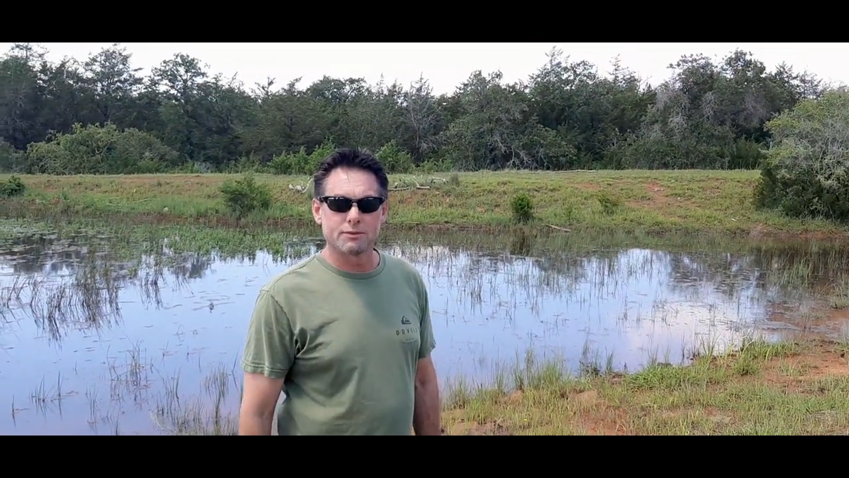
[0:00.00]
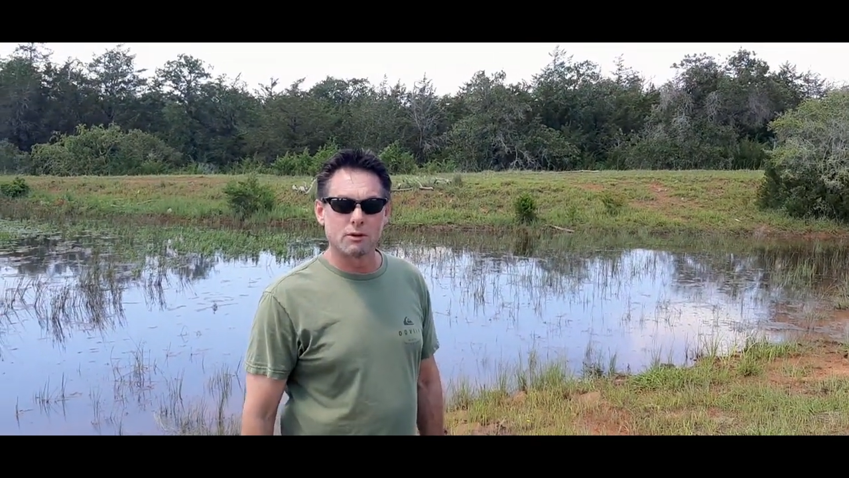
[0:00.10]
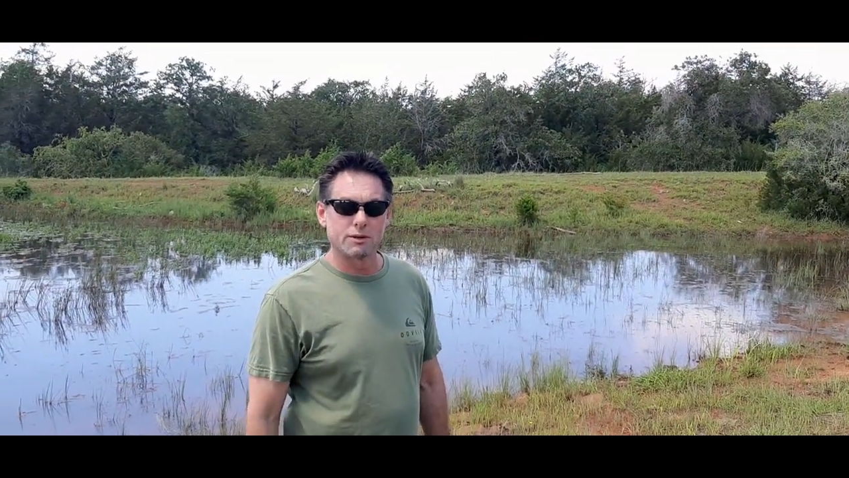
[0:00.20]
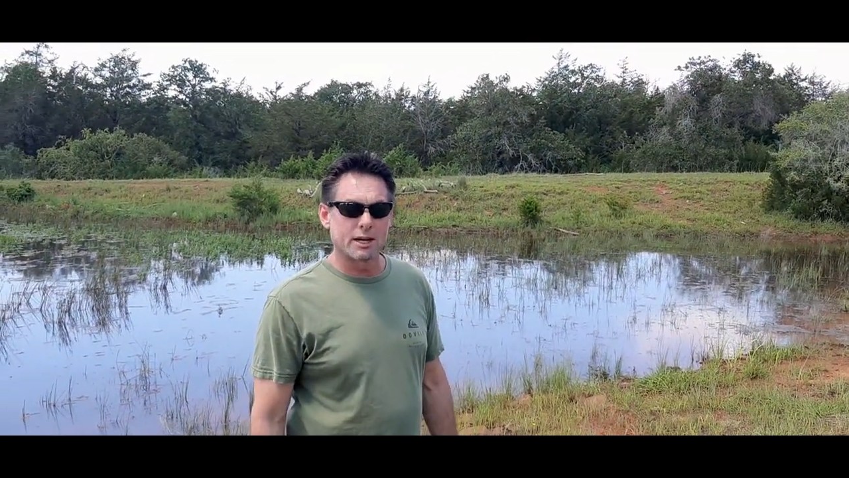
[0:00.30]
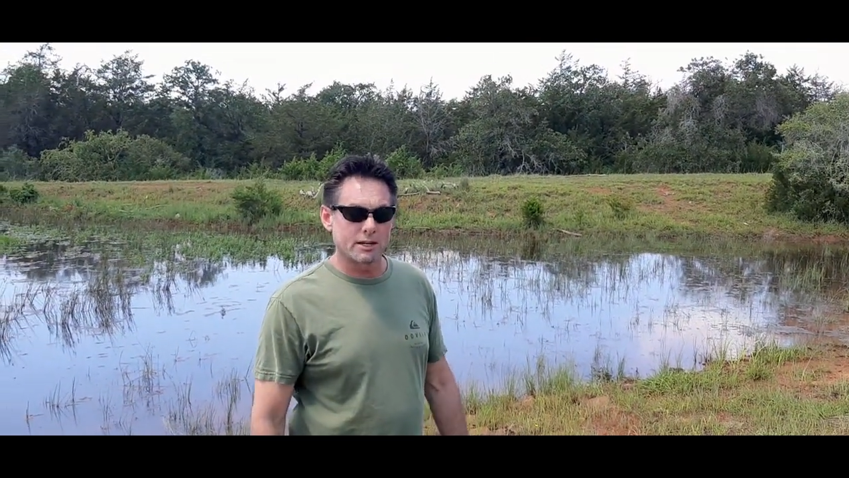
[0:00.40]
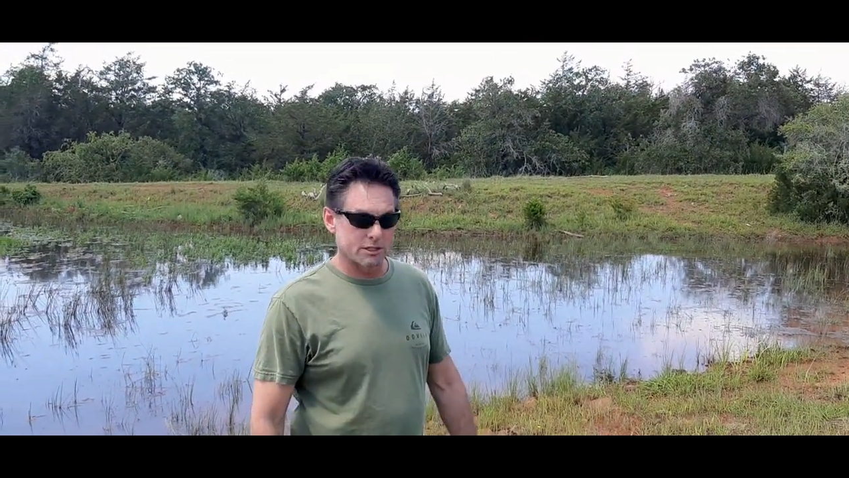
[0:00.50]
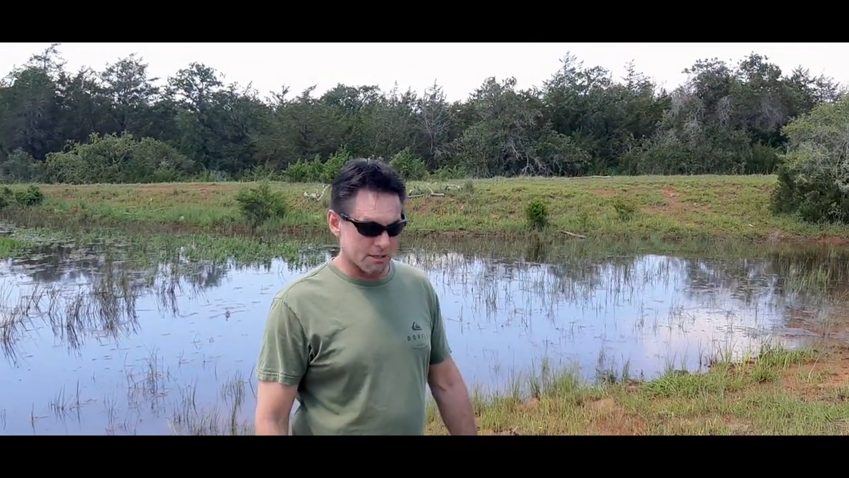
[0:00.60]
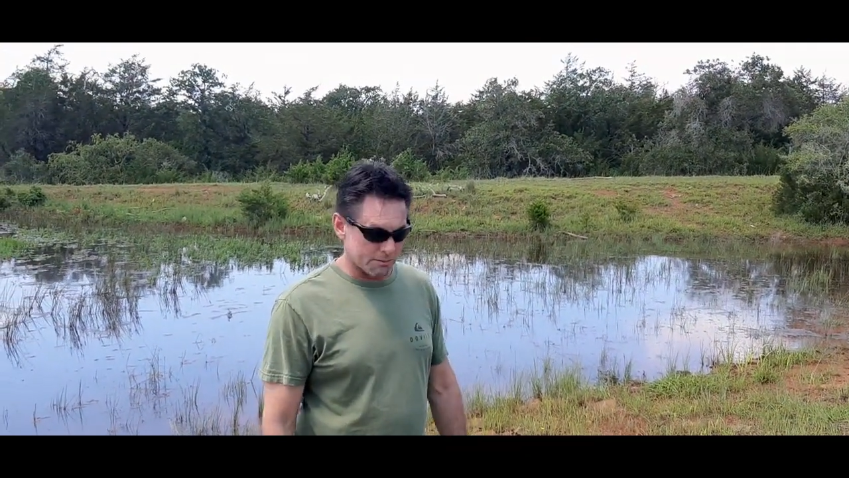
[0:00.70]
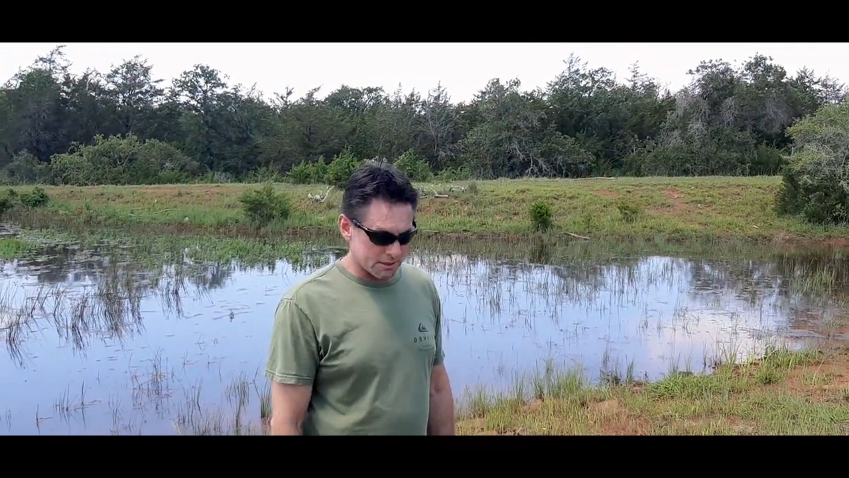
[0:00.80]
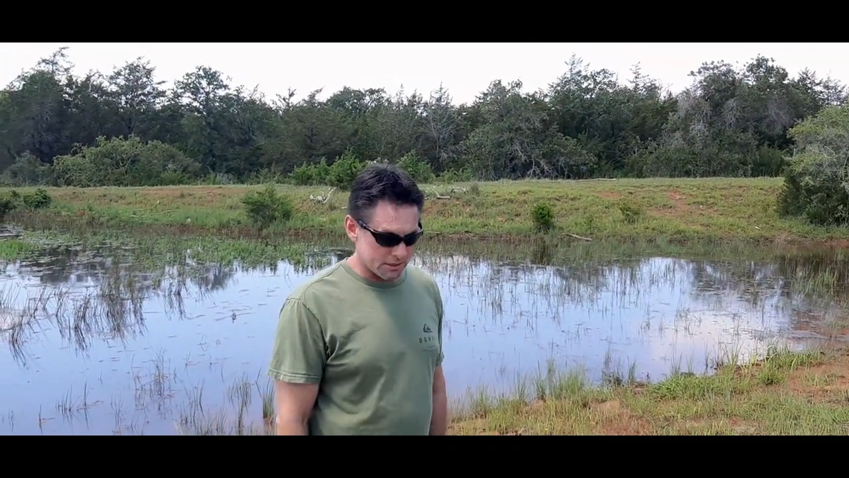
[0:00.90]
overnight or
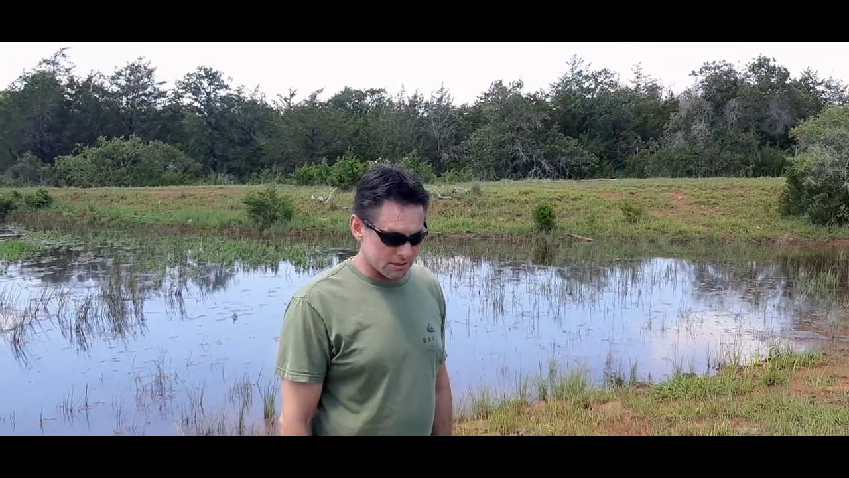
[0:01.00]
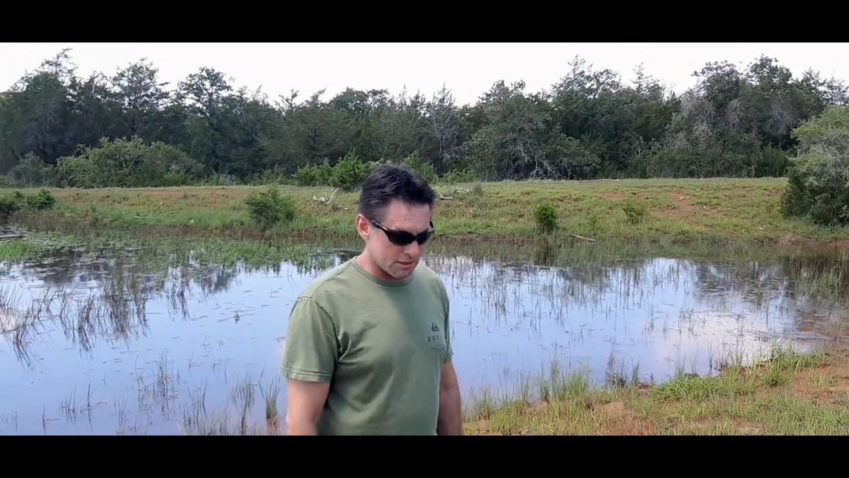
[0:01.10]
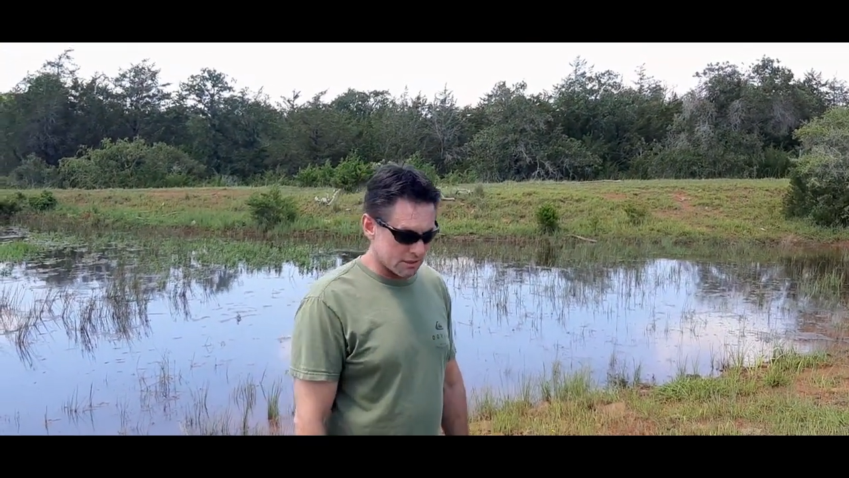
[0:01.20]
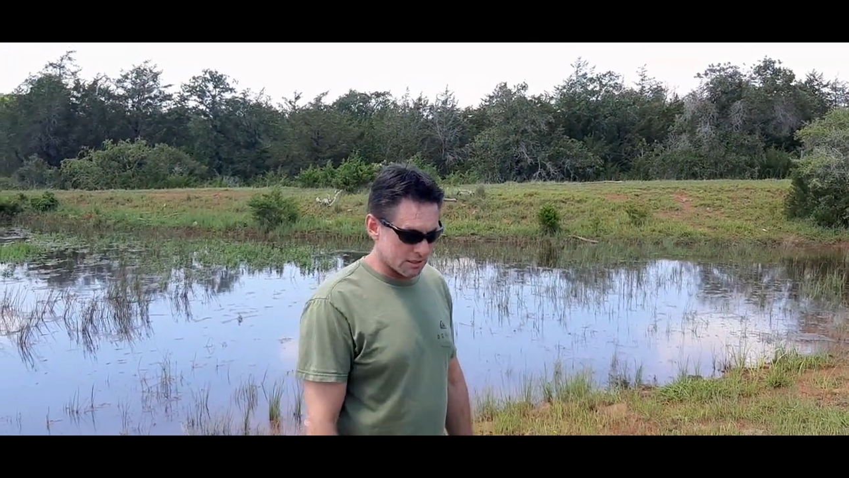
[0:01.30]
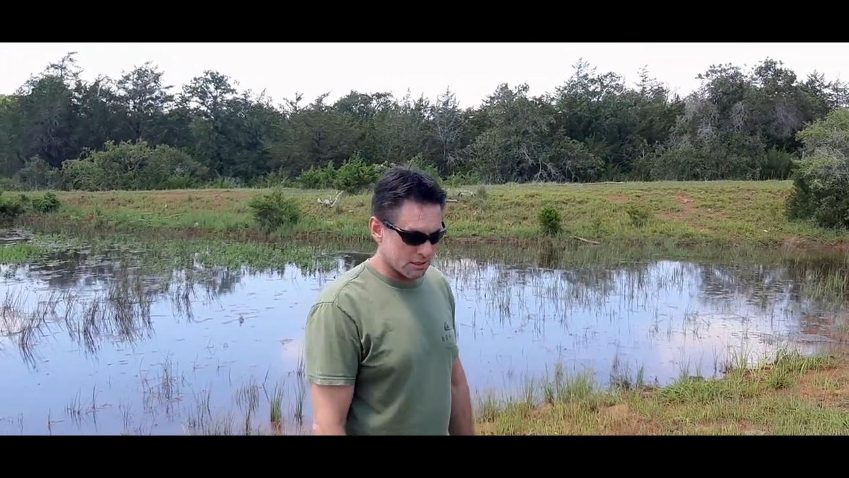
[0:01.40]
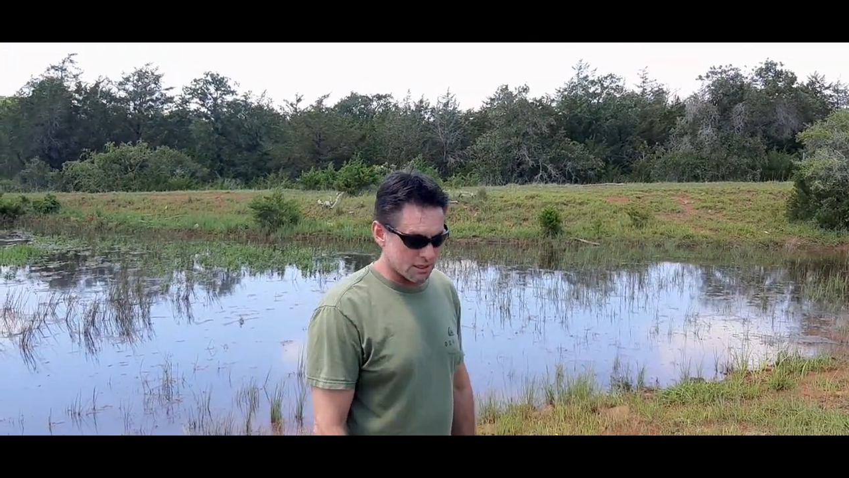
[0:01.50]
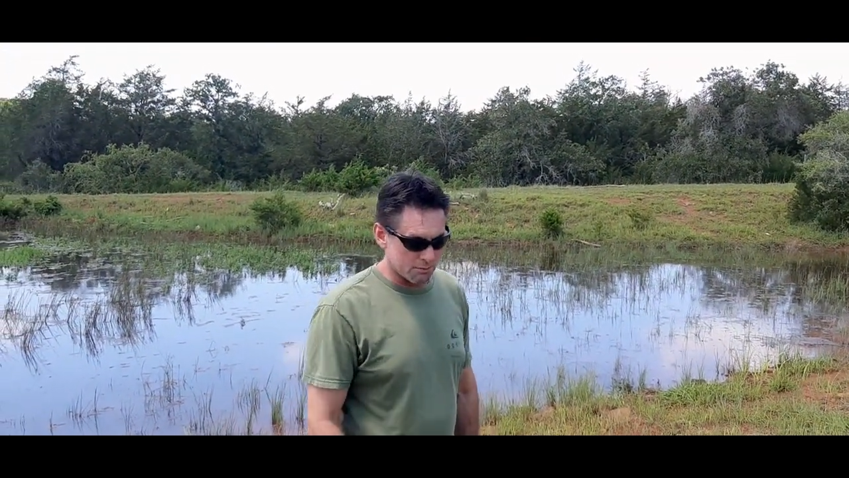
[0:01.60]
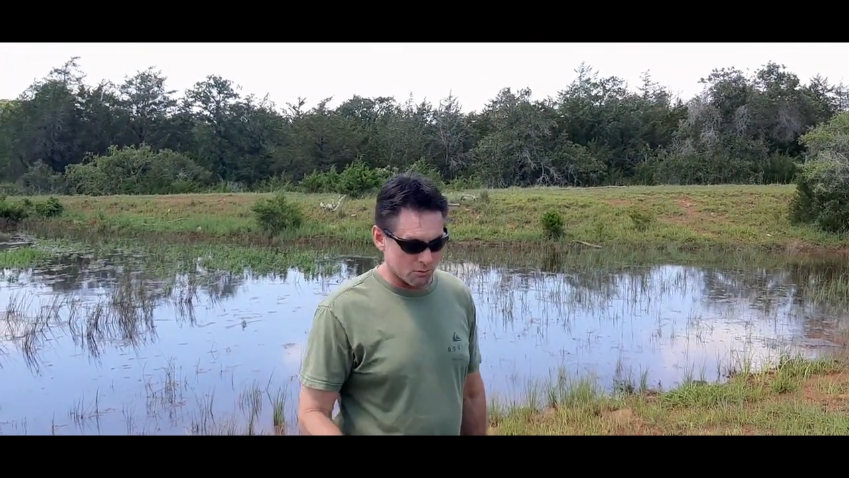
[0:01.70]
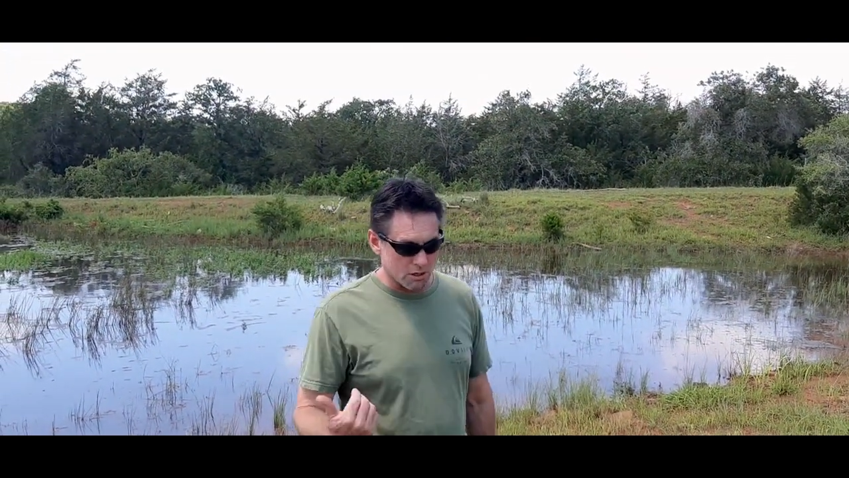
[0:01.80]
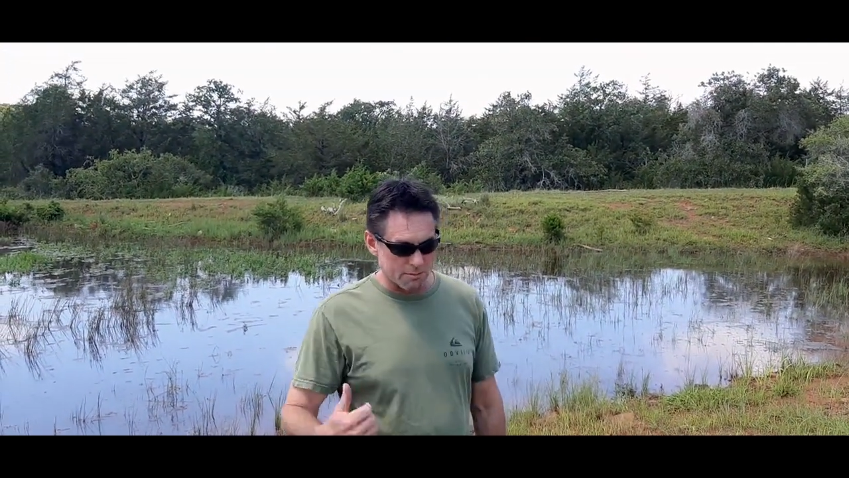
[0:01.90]
something, just to kind
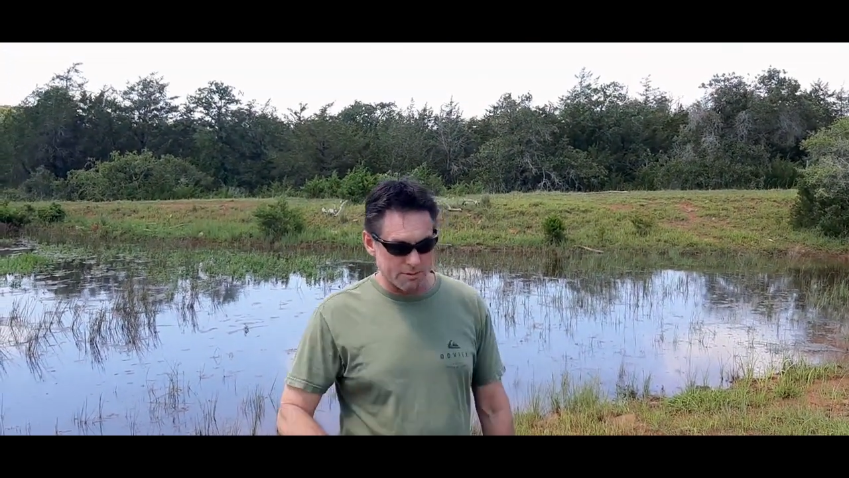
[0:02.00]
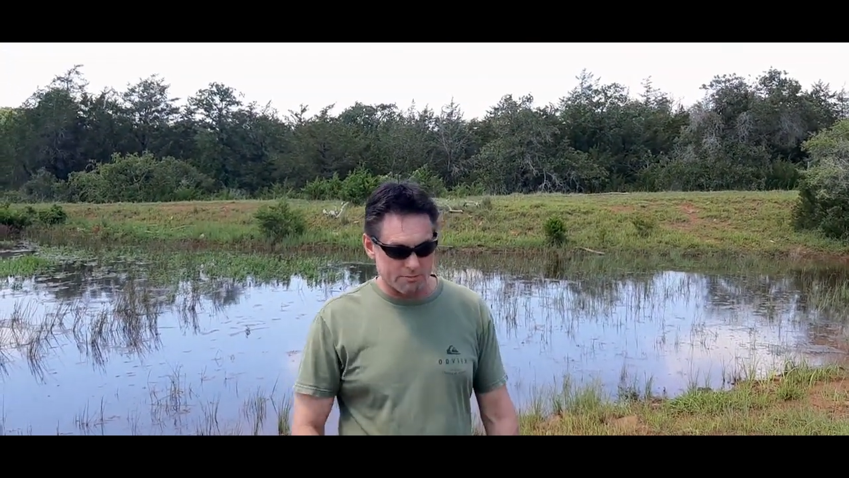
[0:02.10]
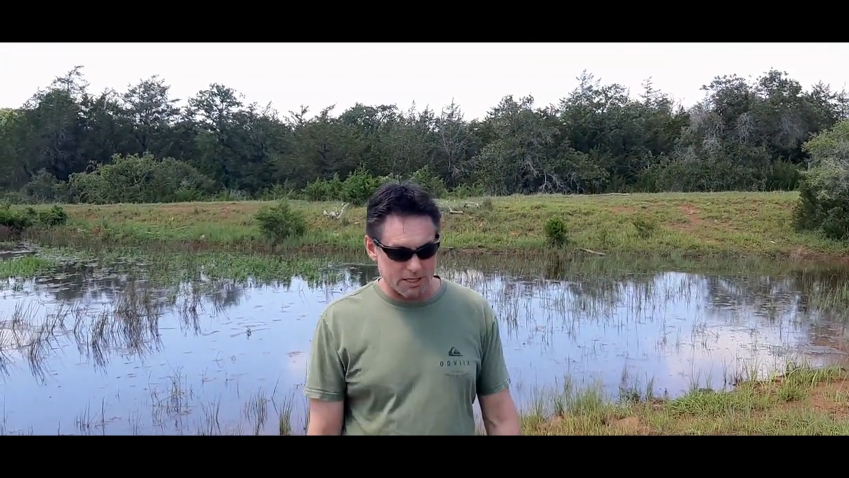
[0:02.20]
of put water,